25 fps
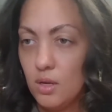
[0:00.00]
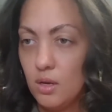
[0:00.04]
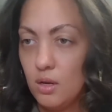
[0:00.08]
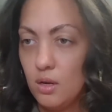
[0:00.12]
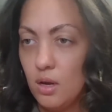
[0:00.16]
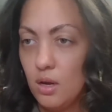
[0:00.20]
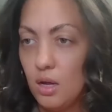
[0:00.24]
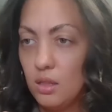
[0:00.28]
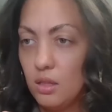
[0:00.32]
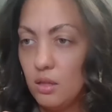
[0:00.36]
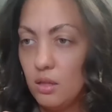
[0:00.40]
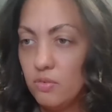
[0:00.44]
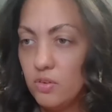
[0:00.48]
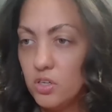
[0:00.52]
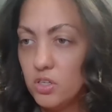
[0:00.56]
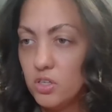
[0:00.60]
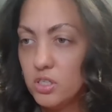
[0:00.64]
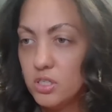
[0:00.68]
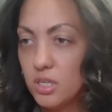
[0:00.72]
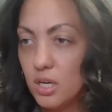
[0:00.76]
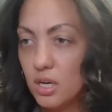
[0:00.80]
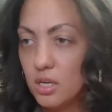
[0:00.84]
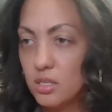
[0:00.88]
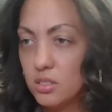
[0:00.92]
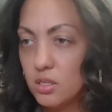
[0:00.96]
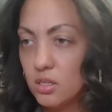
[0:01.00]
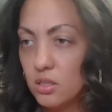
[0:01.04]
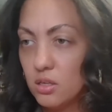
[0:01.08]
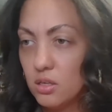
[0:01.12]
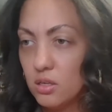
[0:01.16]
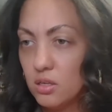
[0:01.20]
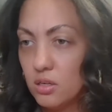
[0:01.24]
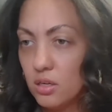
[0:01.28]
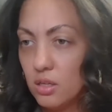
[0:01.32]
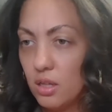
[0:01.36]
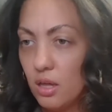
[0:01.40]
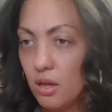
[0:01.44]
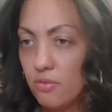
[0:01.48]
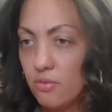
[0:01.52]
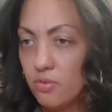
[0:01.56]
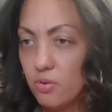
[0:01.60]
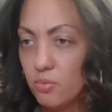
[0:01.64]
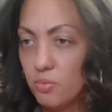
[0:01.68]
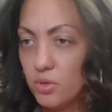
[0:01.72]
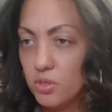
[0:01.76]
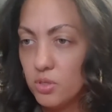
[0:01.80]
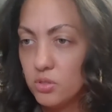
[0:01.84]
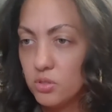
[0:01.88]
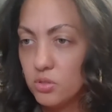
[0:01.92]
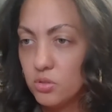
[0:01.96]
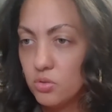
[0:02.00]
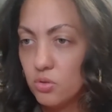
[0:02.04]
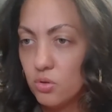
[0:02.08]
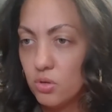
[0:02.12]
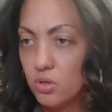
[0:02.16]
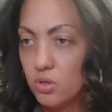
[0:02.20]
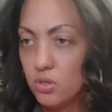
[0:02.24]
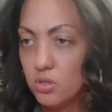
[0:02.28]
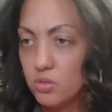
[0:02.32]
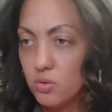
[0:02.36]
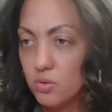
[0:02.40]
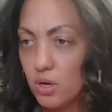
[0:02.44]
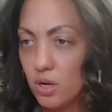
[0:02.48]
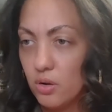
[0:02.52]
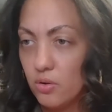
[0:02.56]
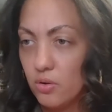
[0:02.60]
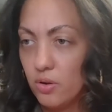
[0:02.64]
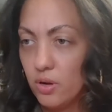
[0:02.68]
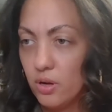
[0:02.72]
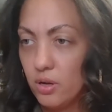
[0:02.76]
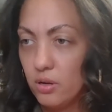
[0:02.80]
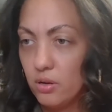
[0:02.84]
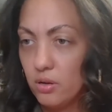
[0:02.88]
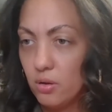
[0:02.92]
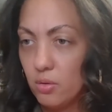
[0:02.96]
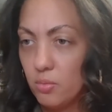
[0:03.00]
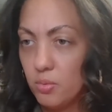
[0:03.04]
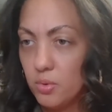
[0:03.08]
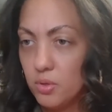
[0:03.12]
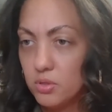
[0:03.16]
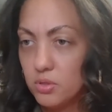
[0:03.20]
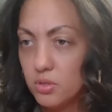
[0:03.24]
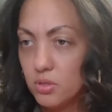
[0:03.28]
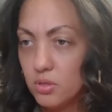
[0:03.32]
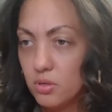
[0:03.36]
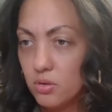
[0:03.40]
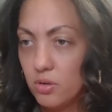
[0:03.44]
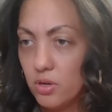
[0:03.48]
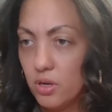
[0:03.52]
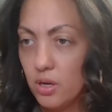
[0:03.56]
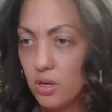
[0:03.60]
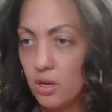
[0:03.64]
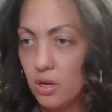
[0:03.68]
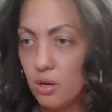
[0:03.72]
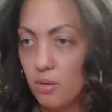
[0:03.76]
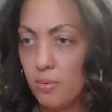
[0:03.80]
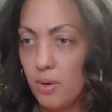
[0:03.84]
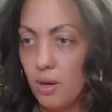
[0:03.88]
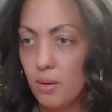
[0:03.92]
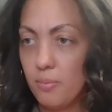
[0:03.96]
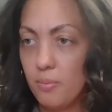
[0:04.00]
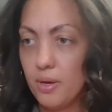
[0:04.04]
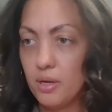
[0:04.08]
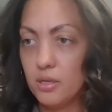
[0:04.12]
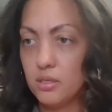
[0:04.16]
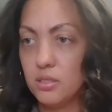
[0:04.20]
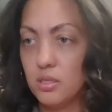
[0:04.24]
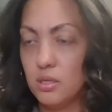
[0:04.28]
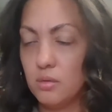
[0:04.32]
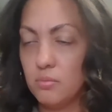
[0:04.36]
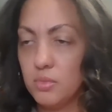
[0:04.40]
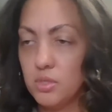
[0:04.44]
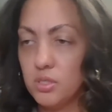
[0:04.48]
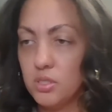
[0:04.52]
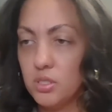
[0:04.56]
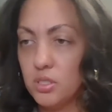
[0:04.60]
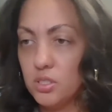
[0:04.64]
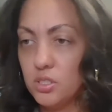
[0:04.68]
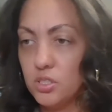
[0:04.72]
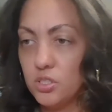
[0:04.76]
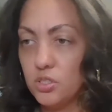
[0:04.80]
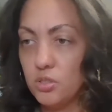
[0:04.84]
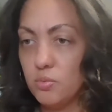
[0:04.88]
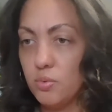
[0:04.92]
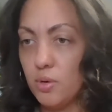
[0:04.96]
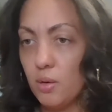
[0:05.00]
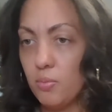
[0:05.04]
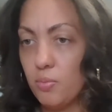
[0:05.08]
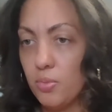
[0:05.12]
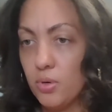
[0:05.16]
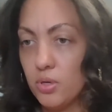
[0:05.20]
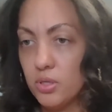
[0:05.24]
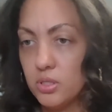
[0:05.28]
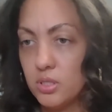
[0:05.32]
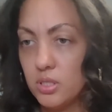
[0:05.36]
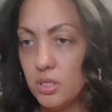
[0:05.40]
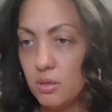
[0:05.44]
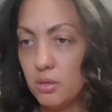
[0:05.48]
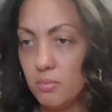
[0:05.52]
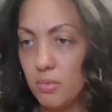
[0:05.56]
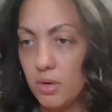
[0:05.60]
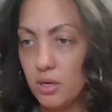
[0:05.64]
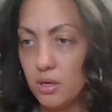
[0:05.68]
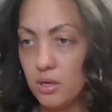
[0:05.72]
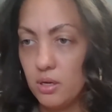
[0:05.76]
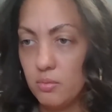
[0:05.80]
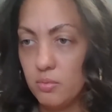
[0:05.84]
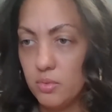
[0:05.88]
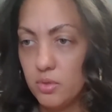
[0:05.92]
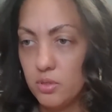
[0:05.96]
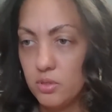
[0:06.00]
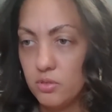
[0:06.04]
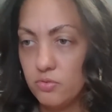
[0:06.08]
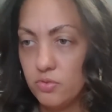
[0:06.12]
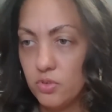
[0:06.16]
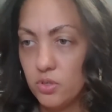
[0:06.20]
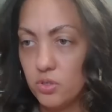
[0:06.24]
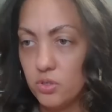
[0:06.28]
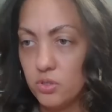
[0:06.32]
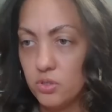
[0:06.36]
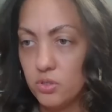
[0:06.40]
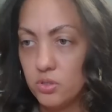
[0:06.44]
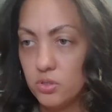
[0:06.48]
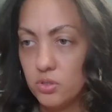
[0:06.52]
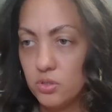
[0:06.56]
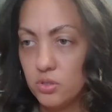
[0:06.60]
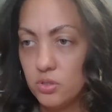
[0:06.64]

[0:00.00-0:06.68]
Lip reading: I love your designs. I've learned a lot from your tutorials when I create notebooks on Cricut. I bypass the image issue by printing my image first.